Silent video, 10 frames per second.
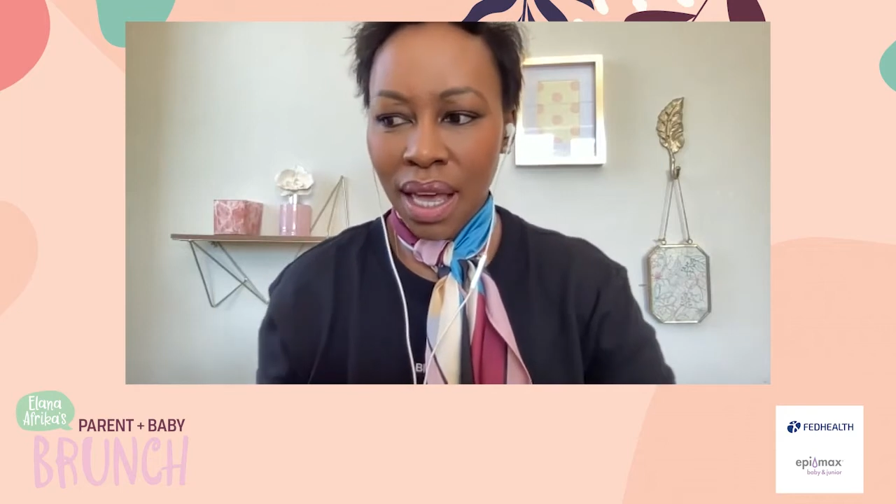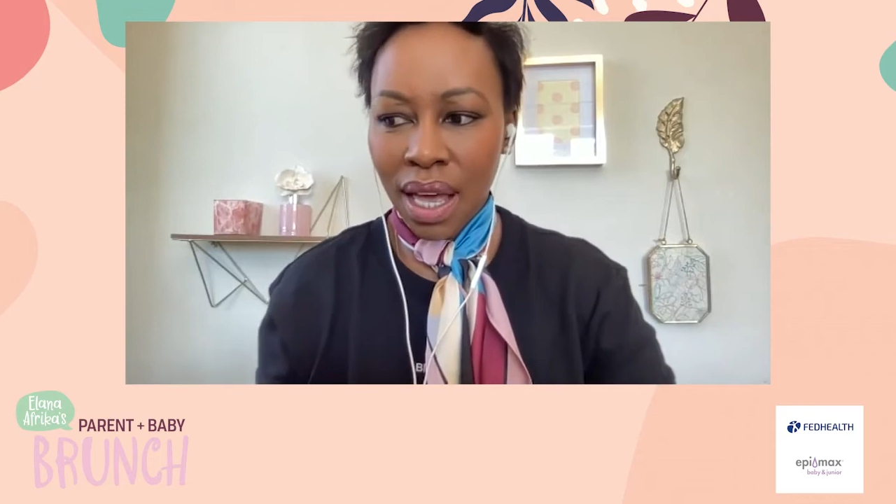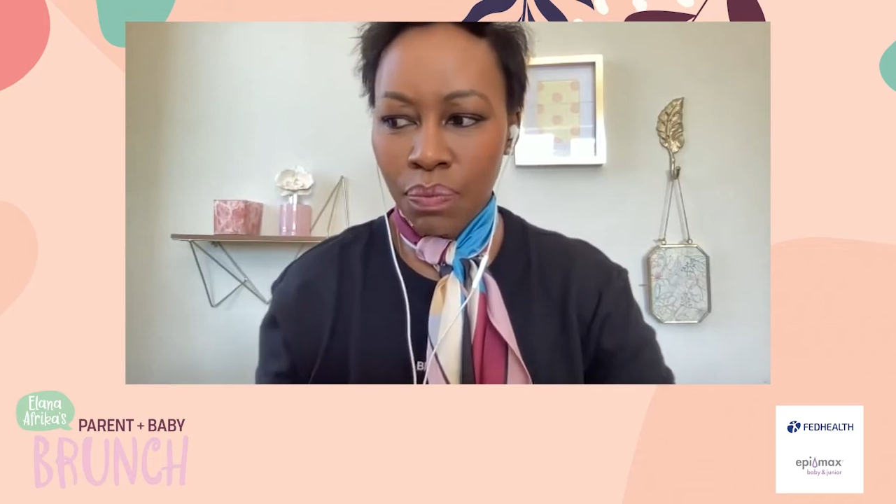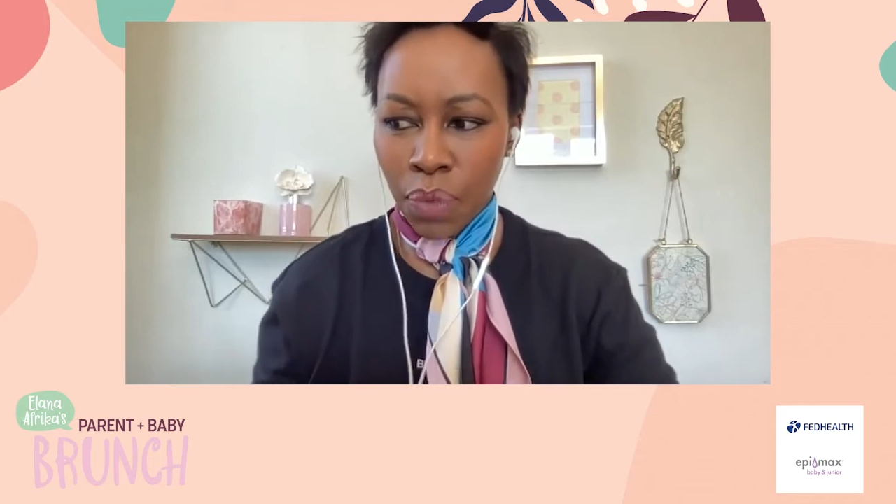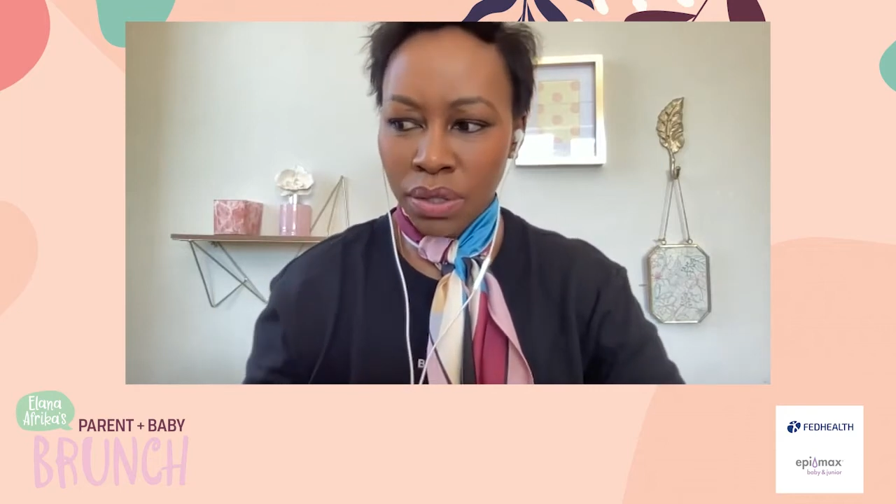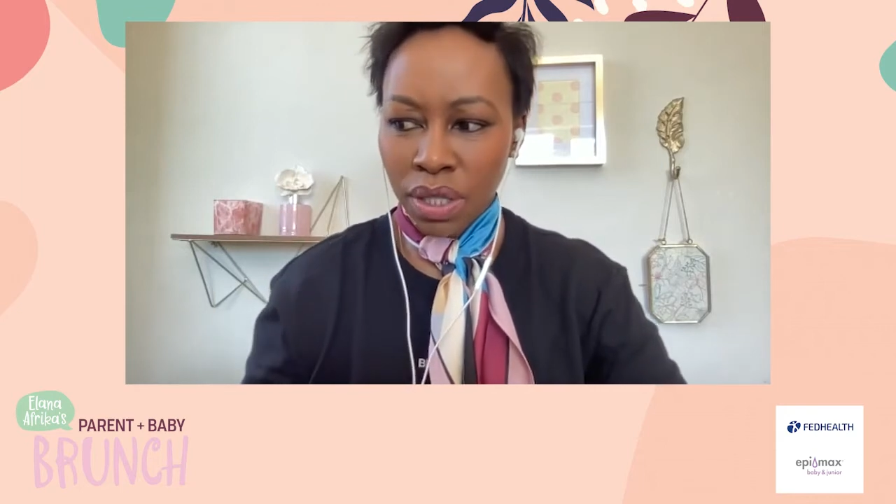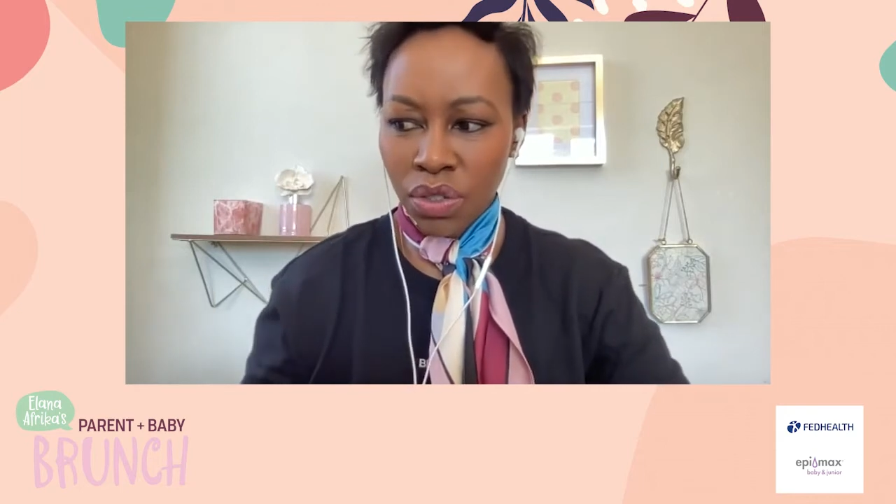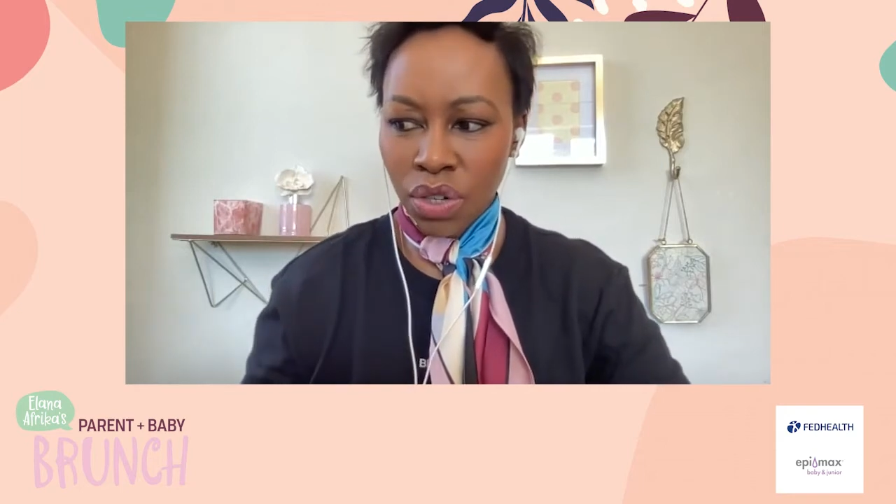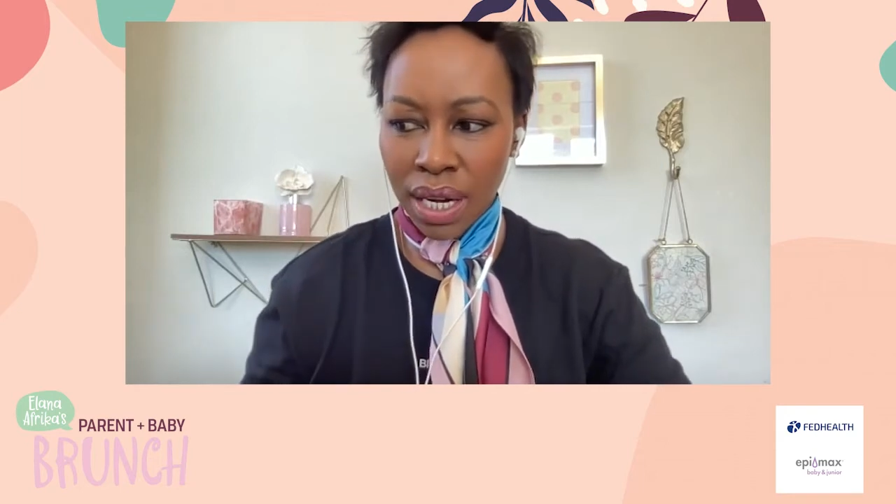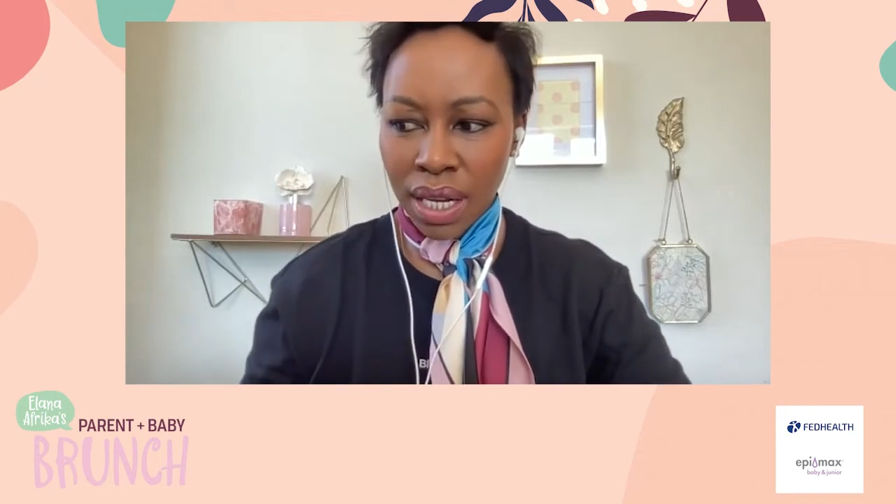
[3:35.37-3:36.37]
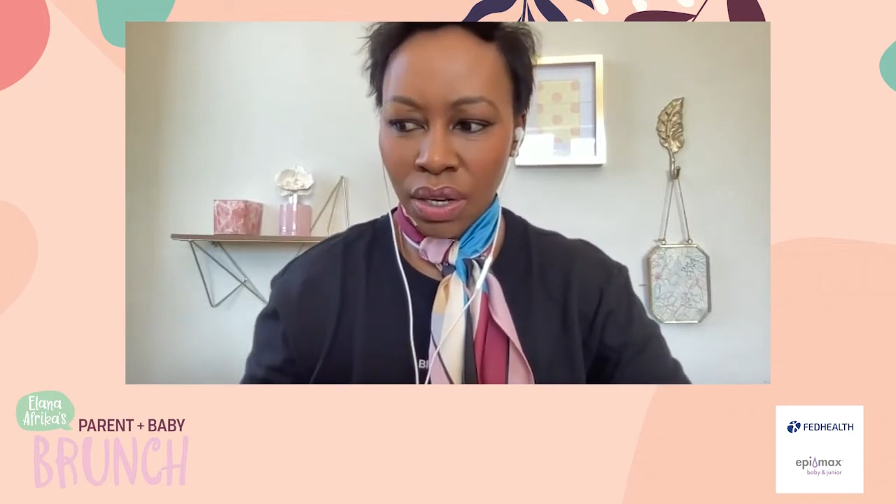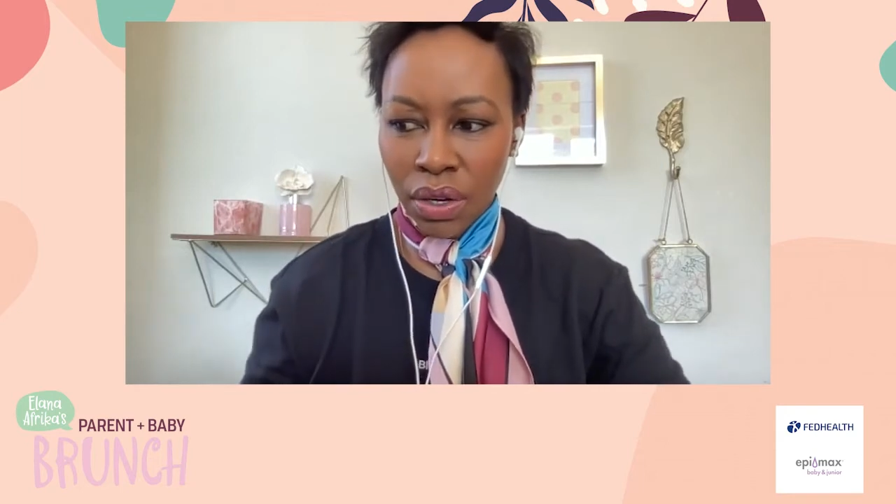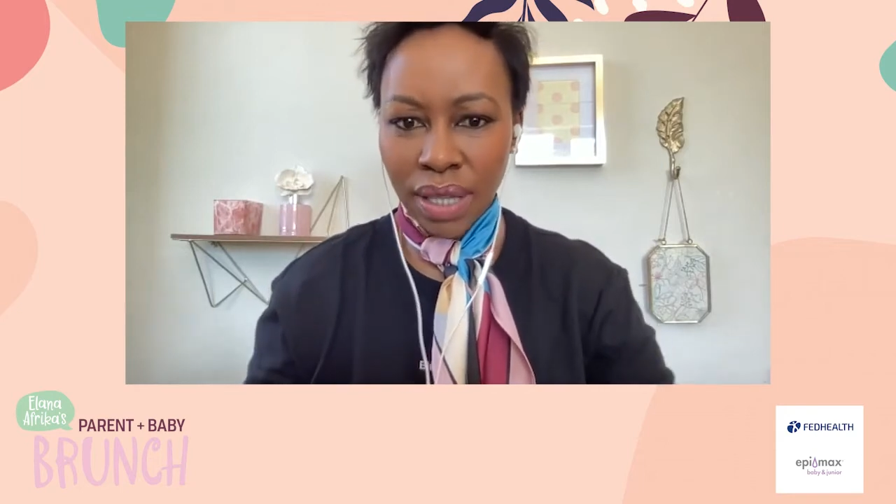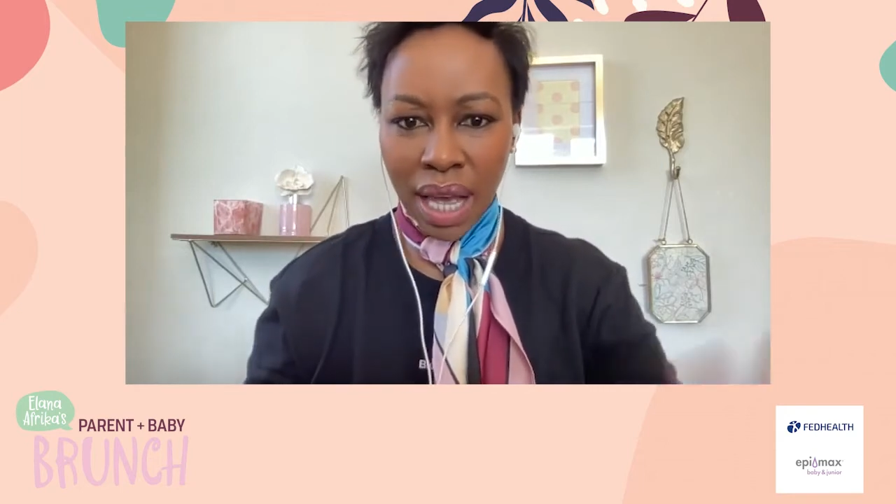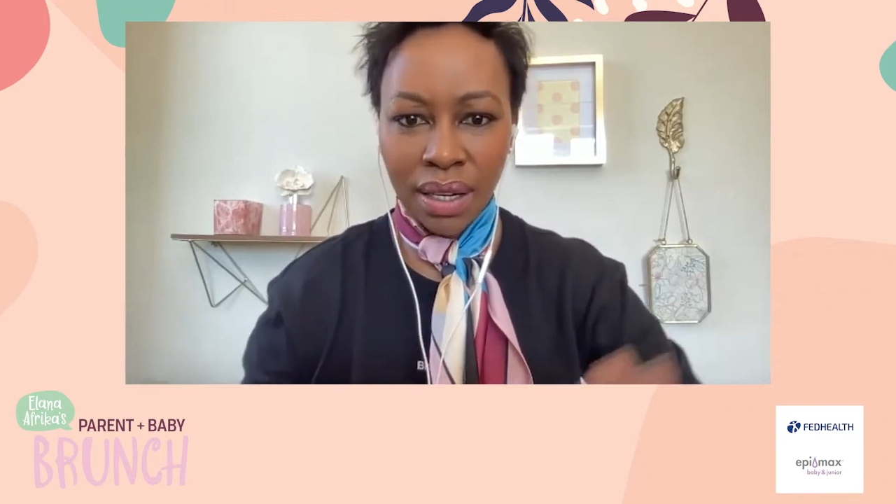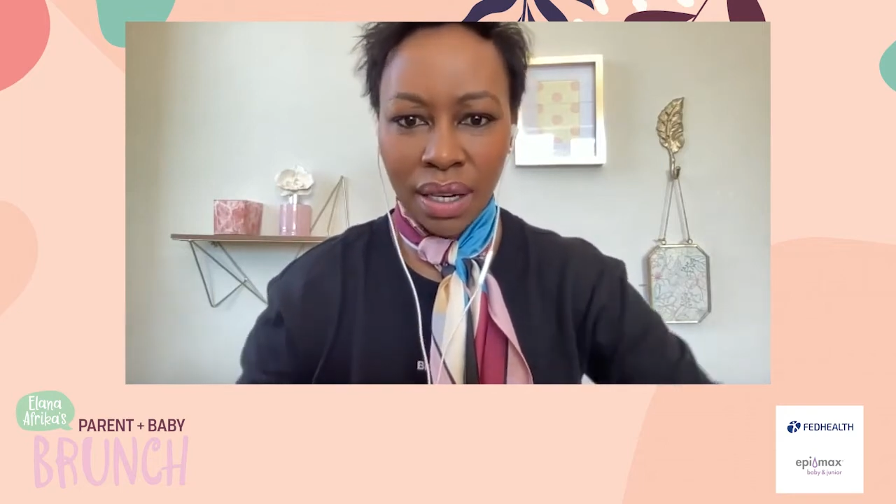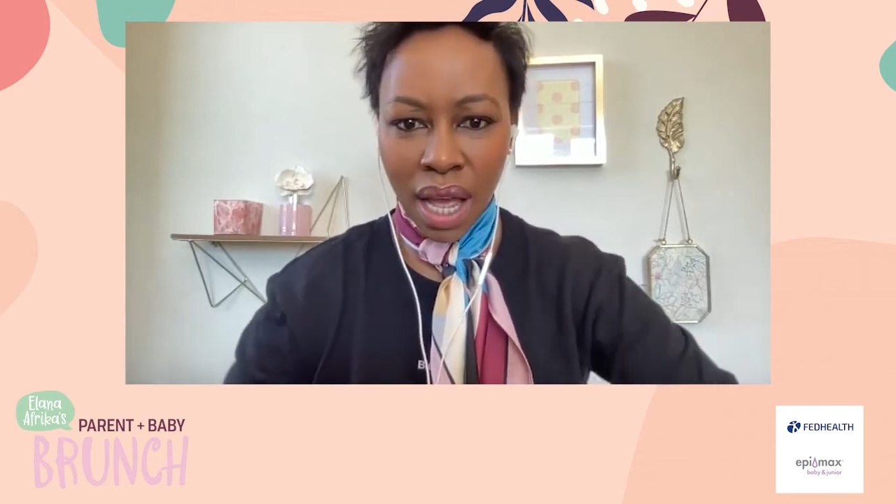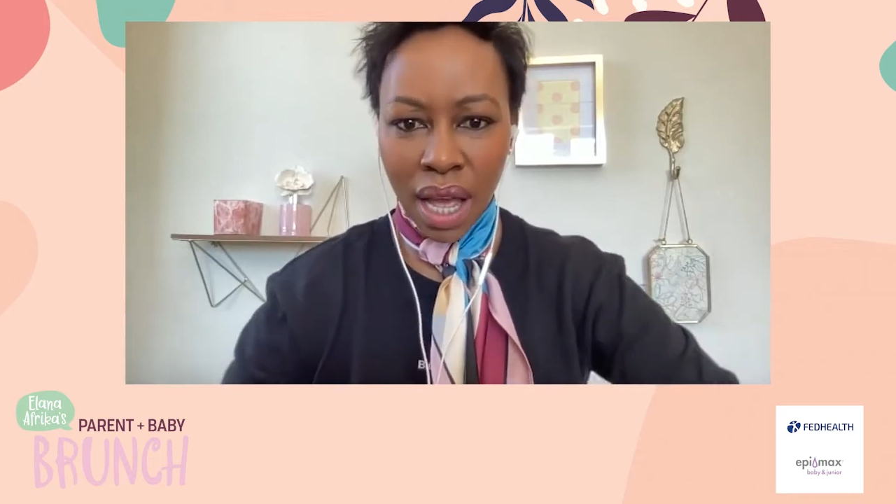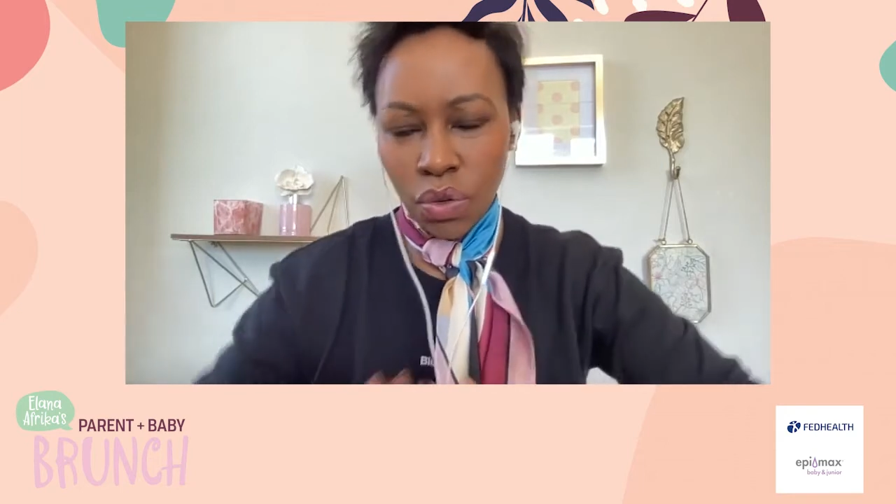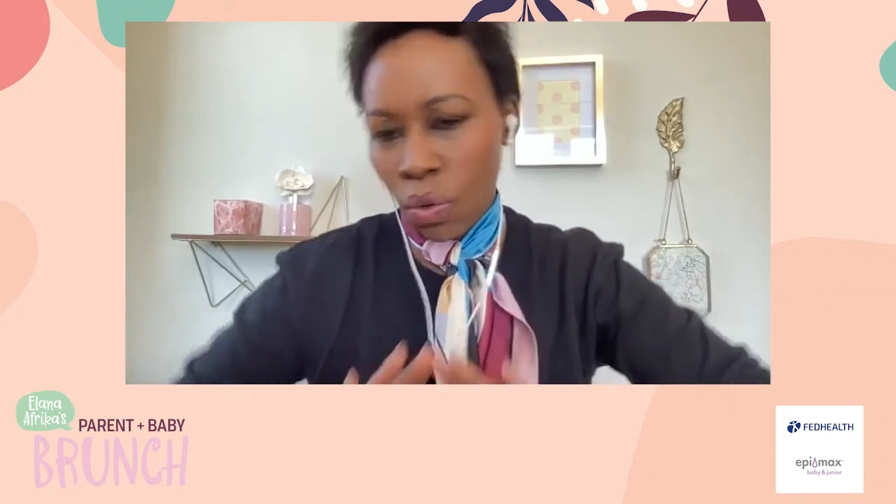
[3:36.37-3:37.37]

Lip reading: and potty training goes hand in hand,